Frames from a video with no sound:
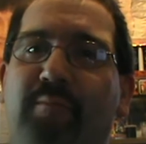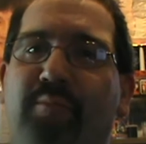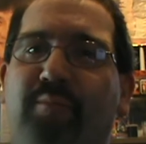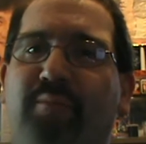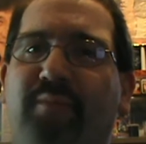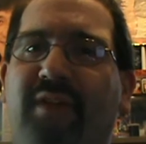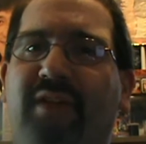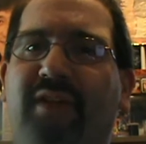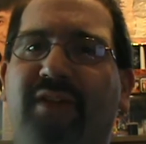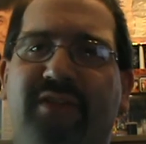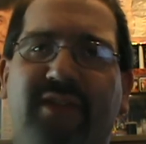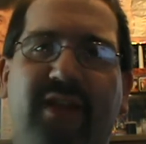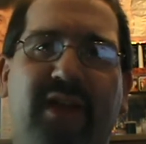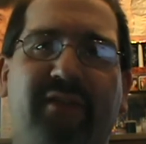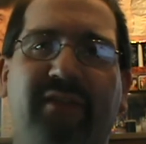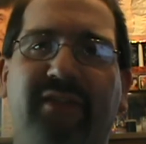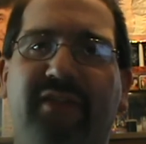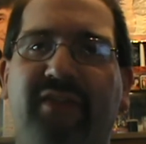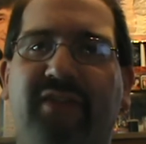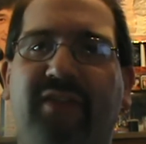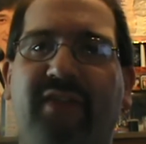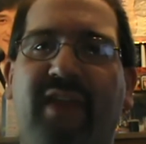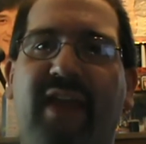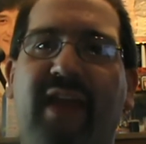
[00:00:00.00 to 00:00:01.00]
Because
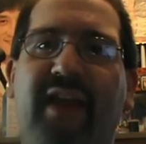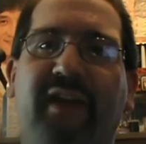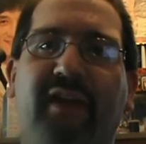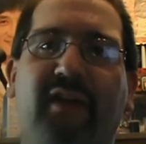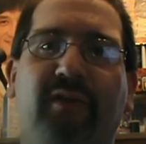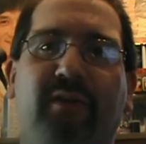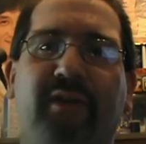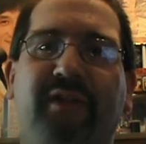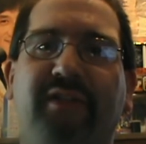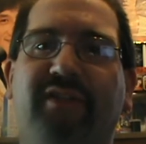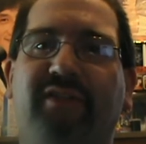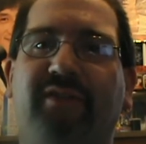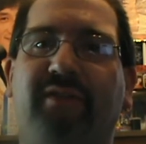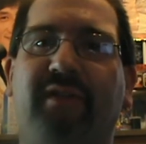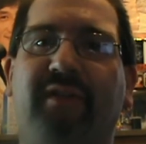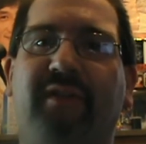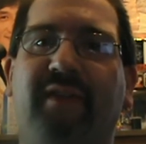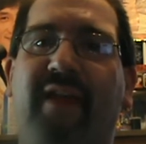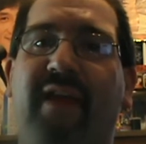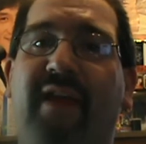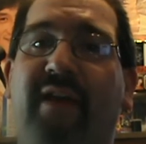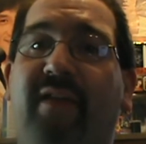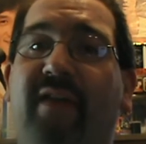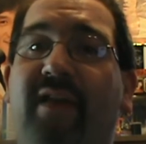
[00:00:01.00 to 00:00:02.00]
obviously they had to green screen
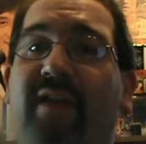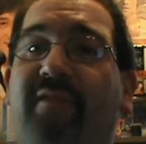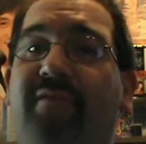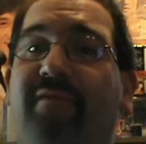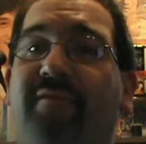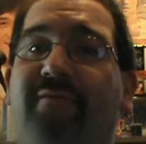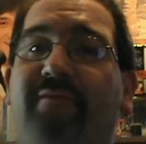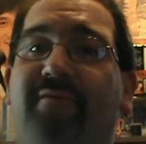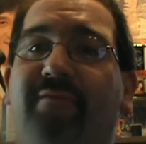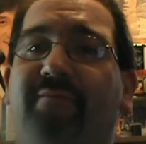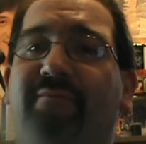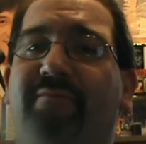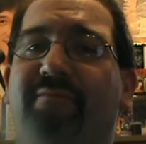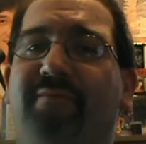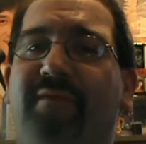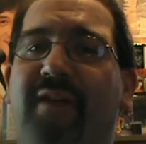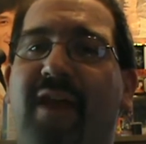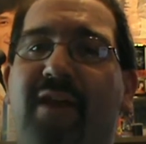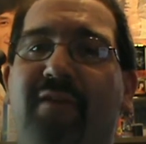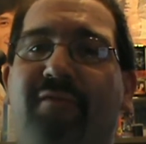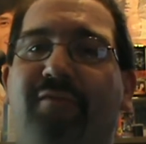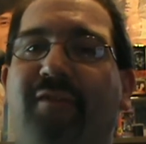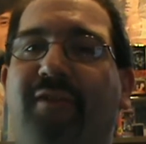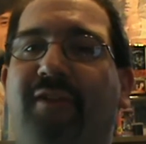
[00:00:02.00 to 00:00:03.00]
the hell out of
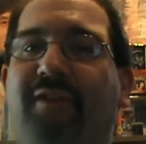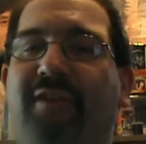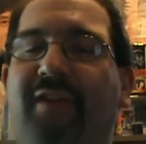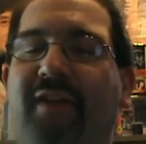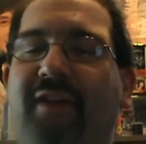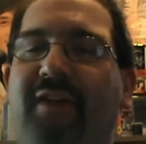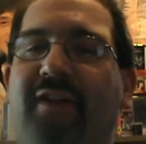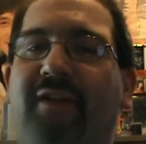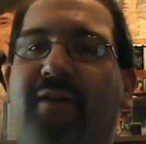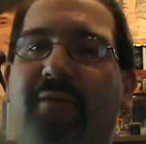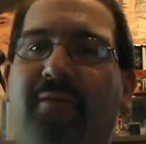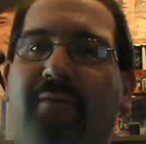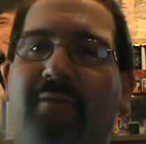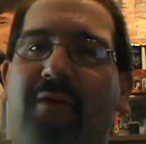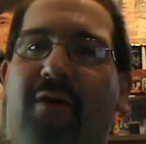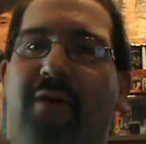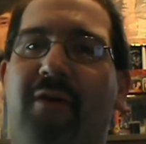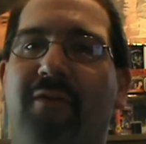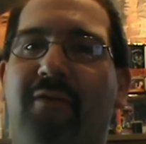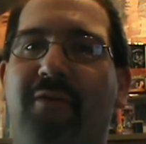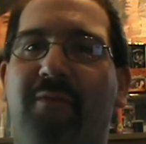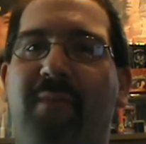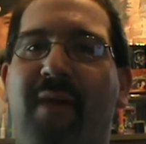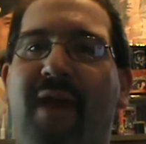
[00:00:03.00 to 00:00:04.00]
everything.
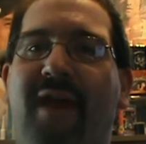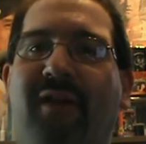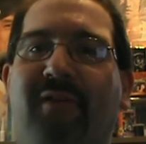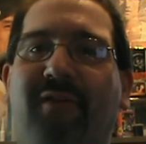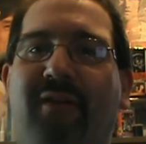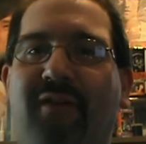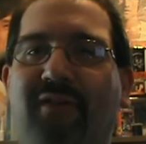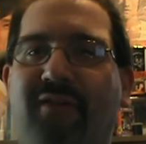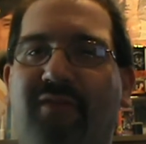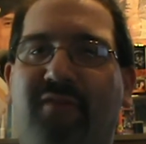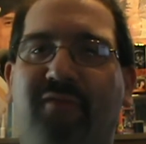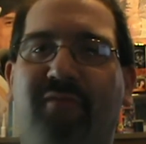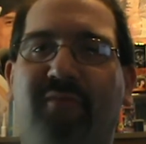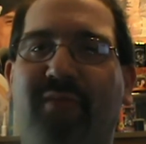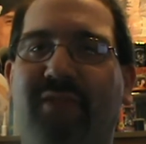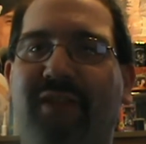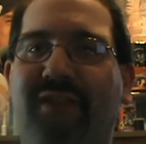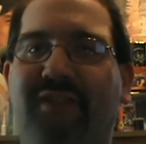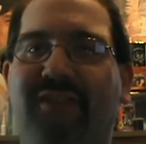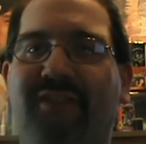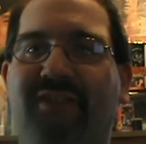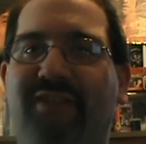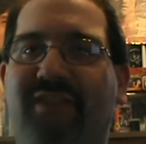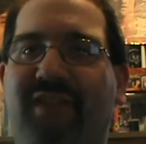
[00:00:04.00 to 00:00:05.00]
All the backgrounds are of
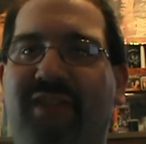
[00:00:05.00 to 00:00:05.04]
places